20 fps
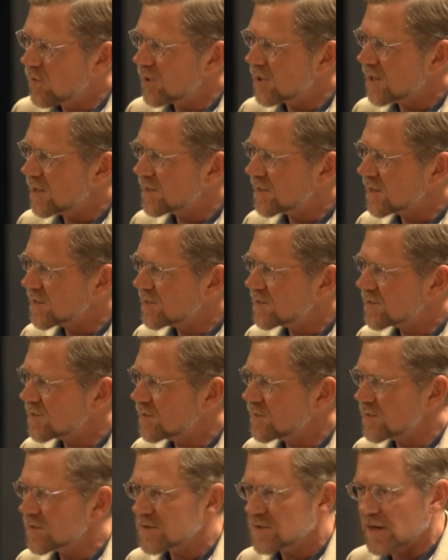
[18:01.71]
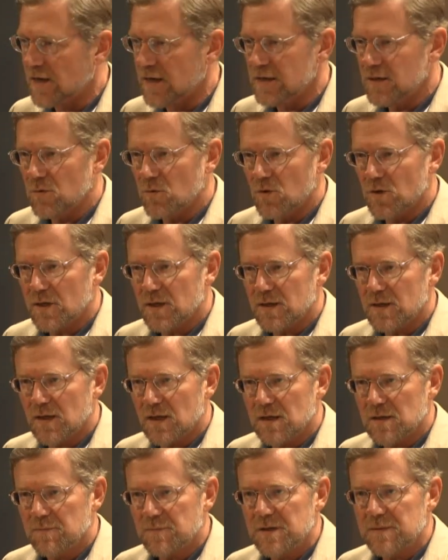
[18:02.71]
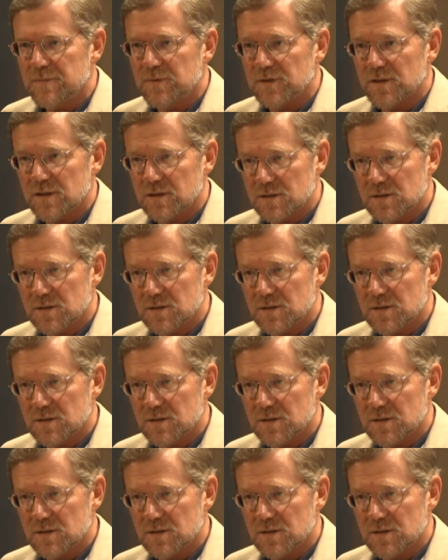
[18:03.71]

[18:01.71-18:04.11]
we'll work on the consumer side to work at getting people to,